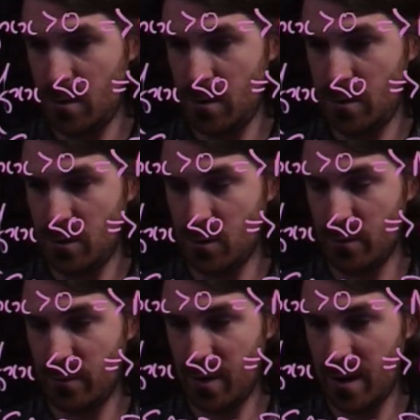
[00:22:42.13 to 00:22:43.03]
So if
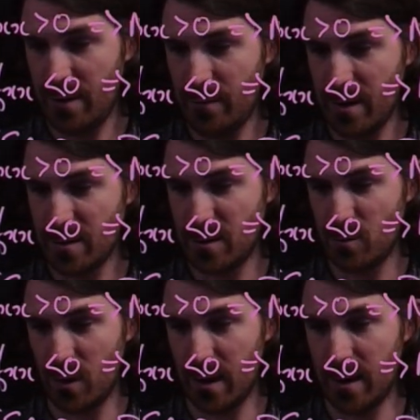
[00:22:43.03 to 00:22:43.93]
fx is
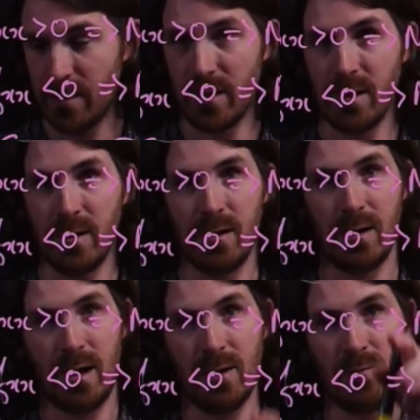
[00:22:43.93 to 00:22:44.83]
y, then
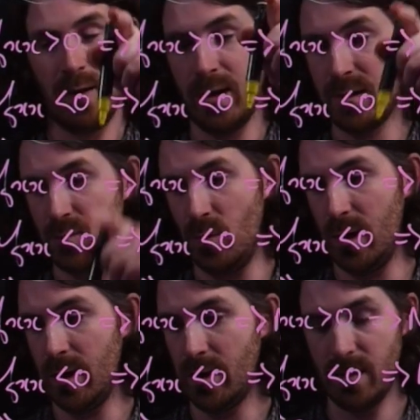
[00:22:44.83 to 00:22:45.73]

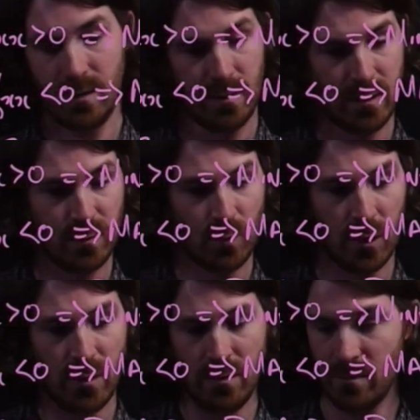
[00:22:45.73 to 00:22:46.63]
fxy is
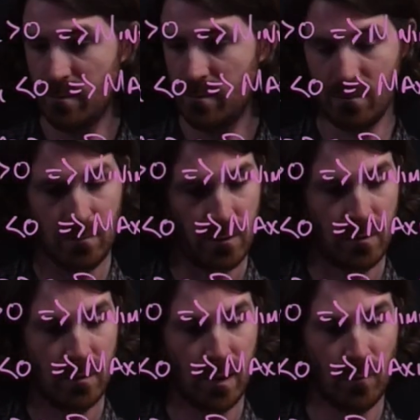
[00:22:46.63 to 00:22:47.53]
1,
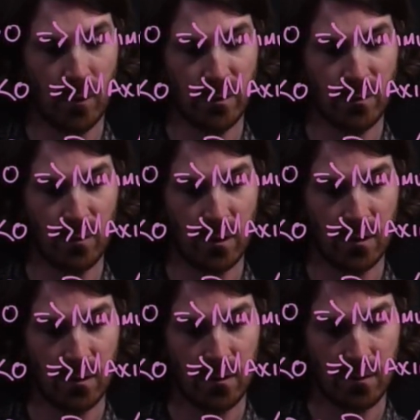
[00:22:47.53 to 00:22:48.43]
and 1 squared
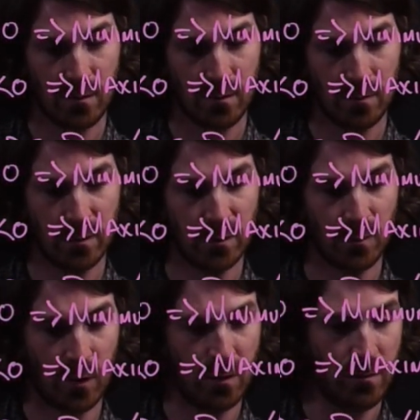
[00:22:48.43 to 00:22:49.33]
is just
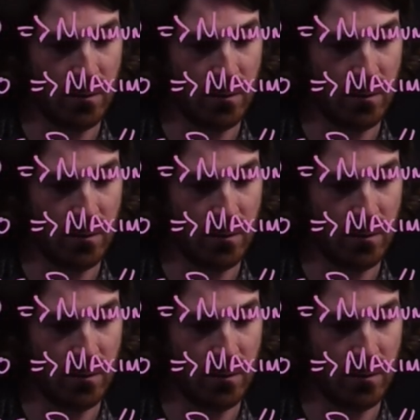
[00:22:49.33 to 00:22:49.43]
1.